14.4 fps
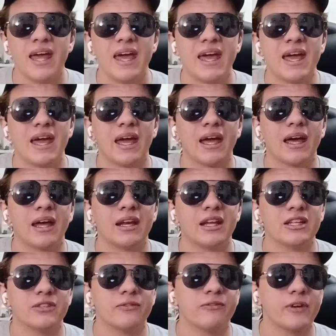and
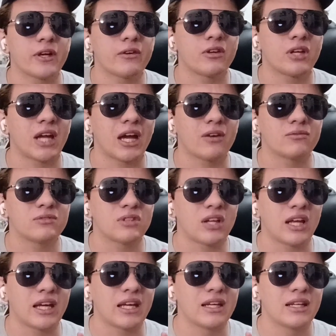it's very kind of
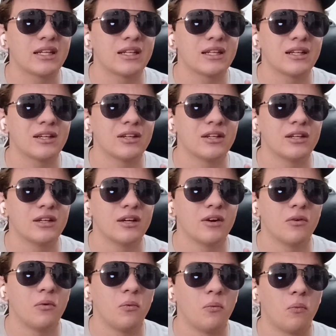like
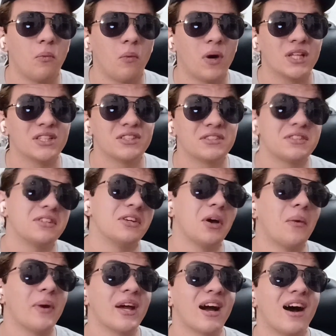what's
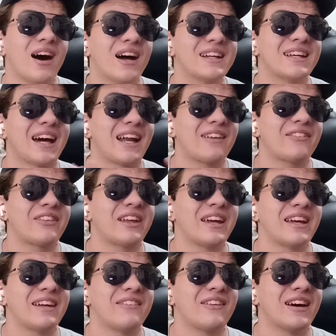going on kind of
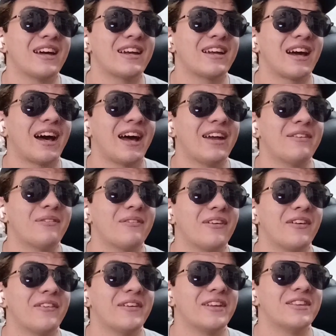thing. Like, I
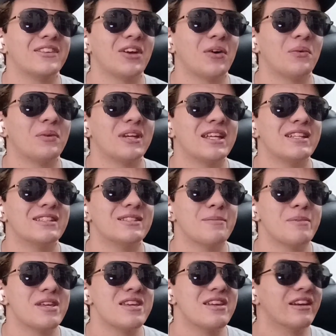really don't need to
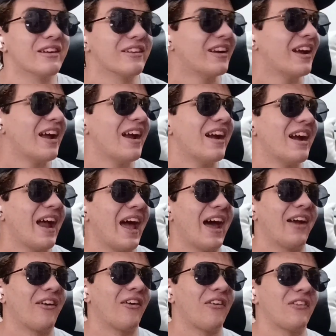be here
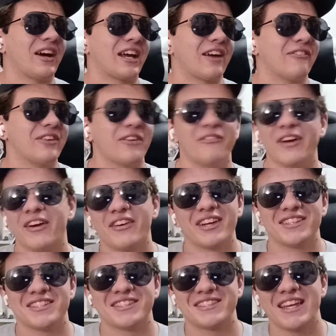at all. Like, I feel very
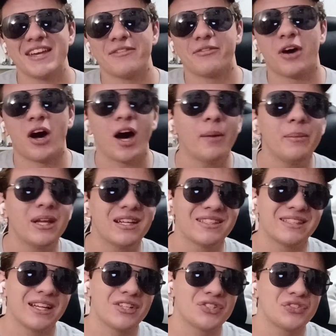unsafe. Ahmed
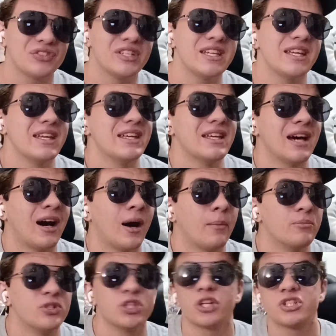essentially
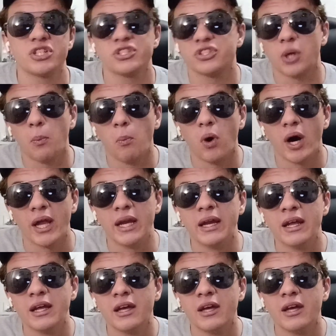judges someone